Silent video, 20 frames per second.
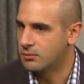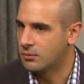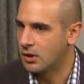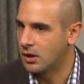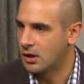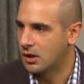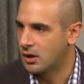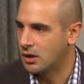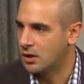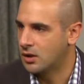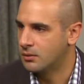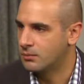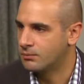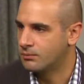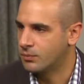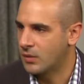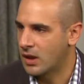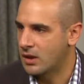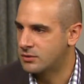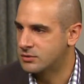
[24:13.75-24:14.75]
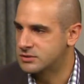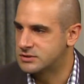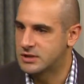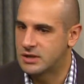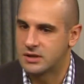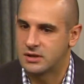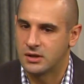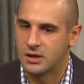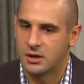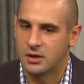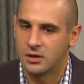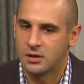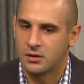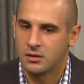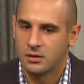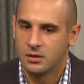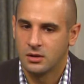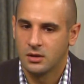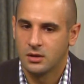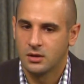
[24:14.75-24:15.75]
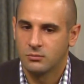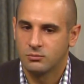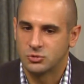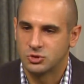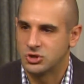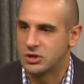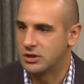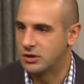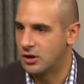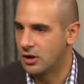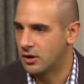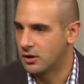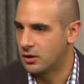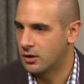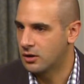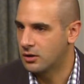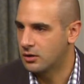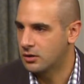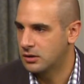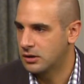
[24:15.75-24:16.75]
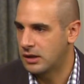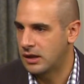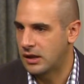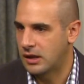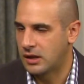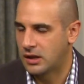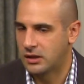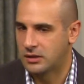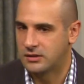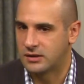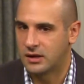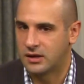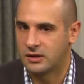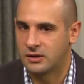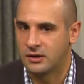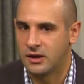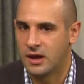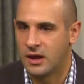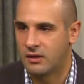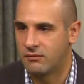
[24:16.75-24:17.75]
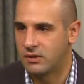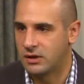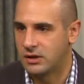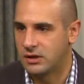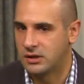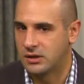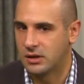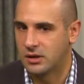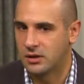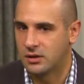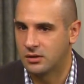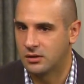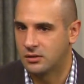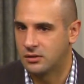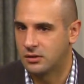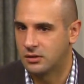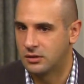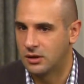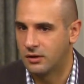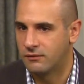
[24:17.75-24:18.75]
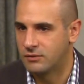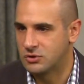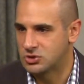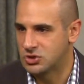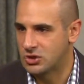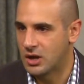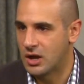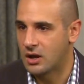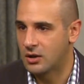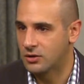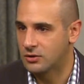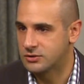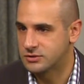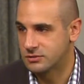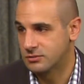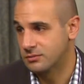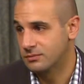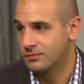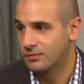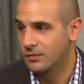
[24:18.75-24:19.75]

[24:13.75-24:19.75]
Mm um, I was a uh, machine gunner, mm-hmm. and I didn't have any uh, the night vision goggles or